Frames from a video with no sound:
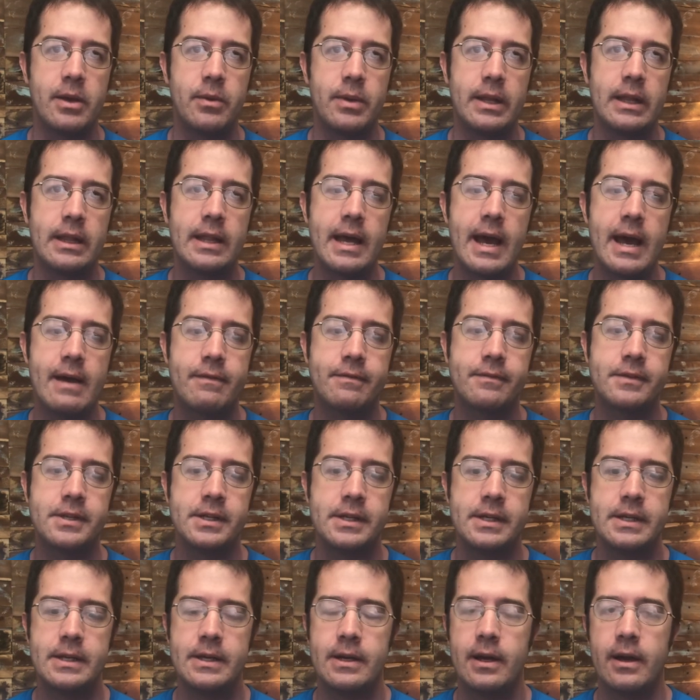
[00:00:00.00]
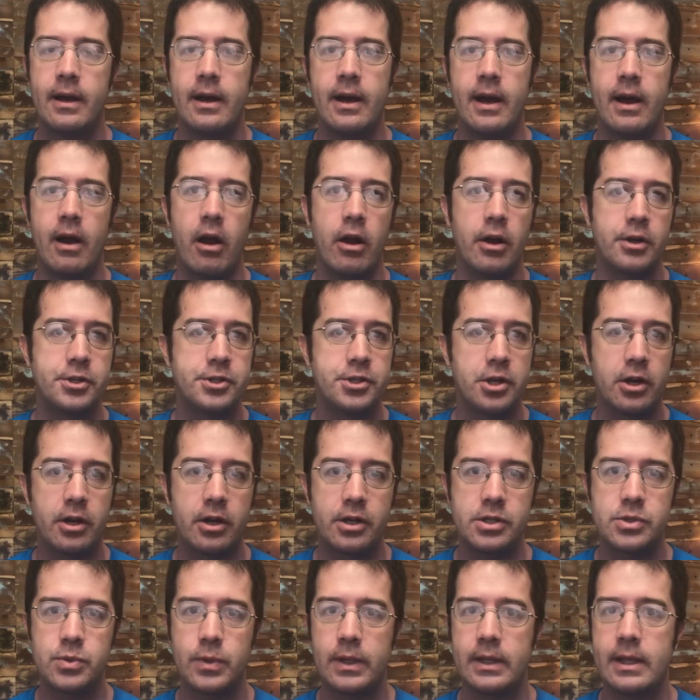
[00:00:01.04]
We left our
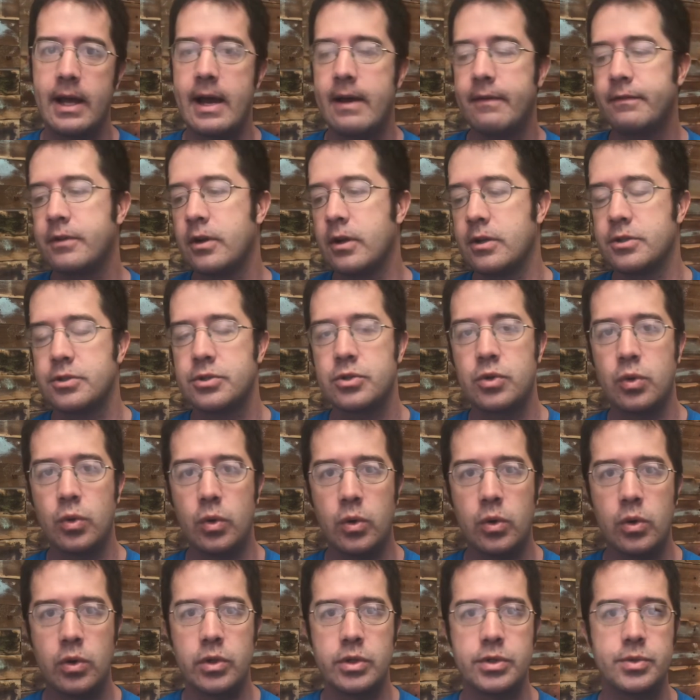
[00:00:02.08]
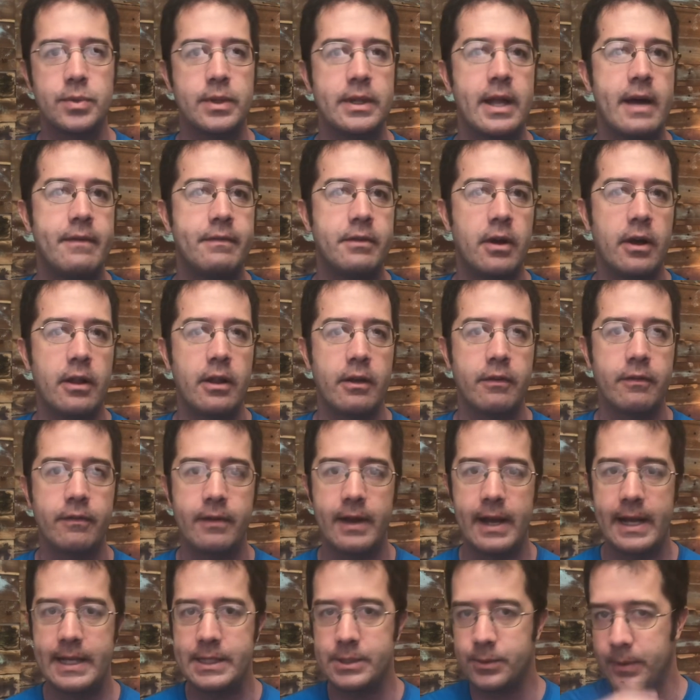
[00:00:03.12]
church, we left our schools, we left all our
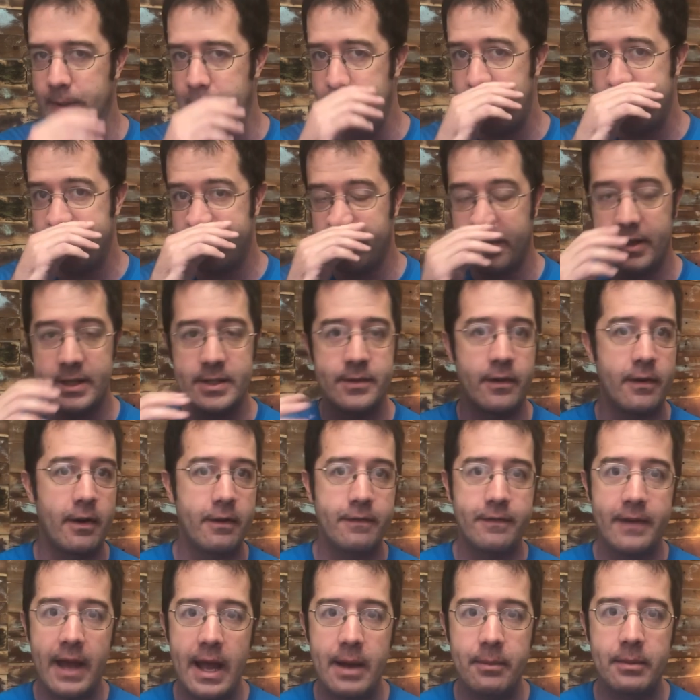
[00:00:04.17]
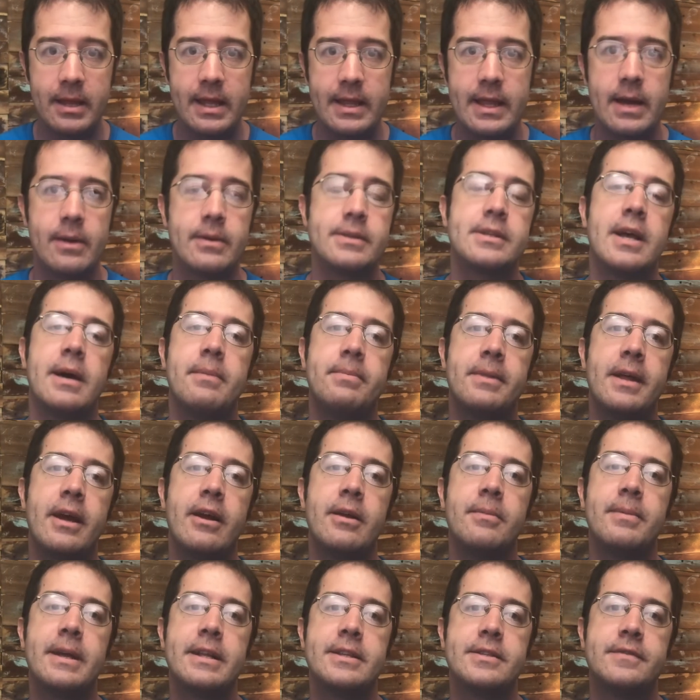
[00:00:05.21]
friends, we left the rest of our family that was up there
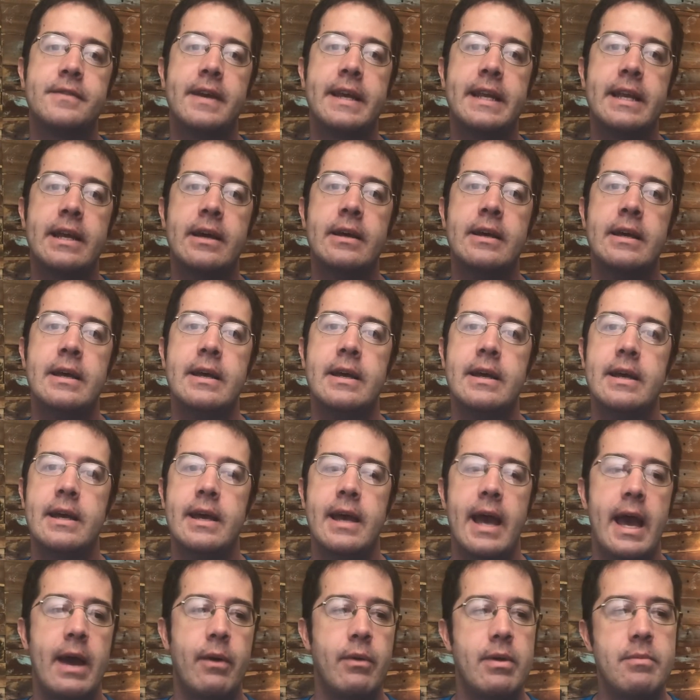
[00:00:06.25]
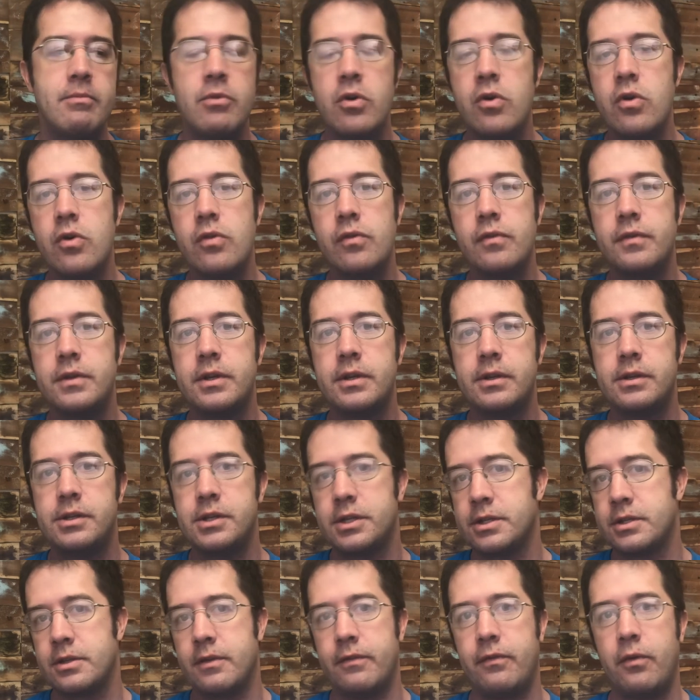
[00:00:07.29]
in Pennsylvania. And we moved,
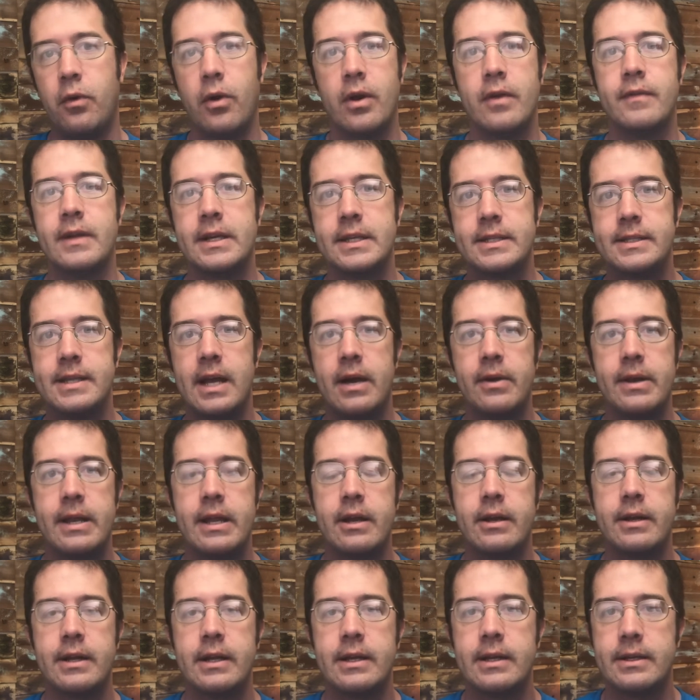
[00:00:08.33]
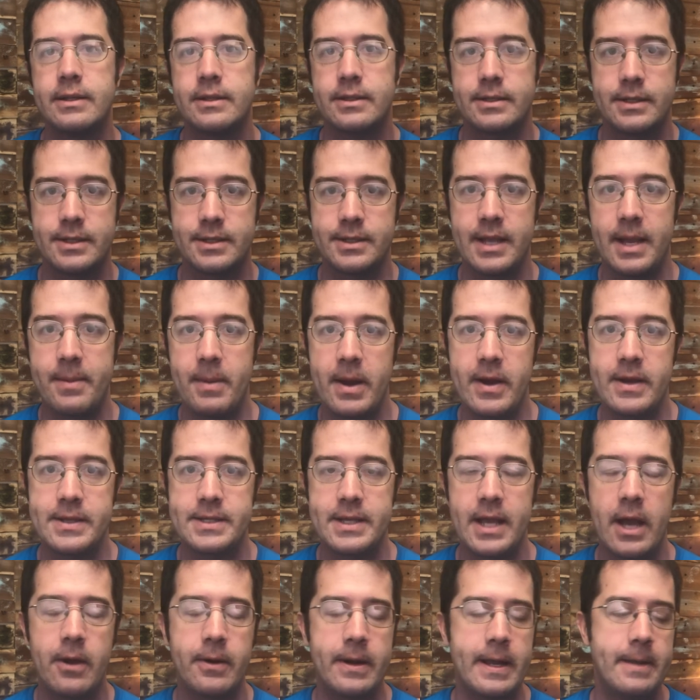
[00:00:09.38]
just the 4 of us, down here to St. Mary's
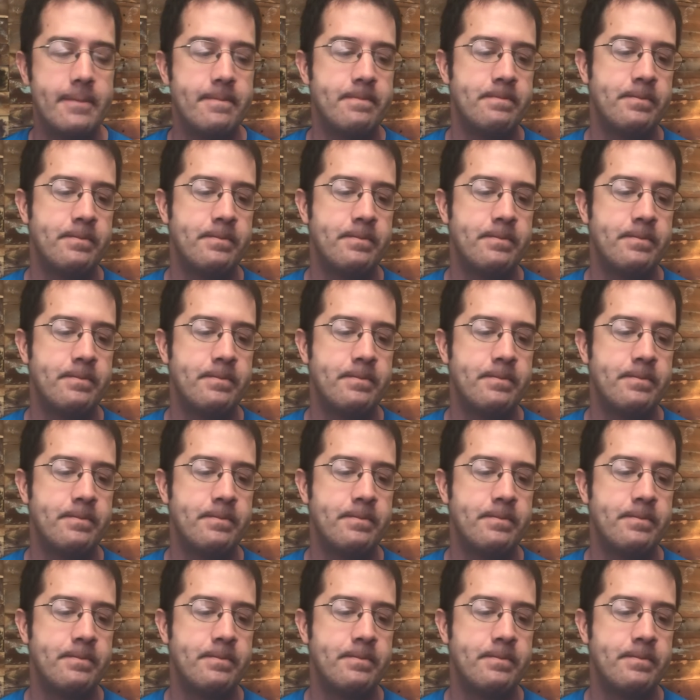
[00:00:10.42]
County.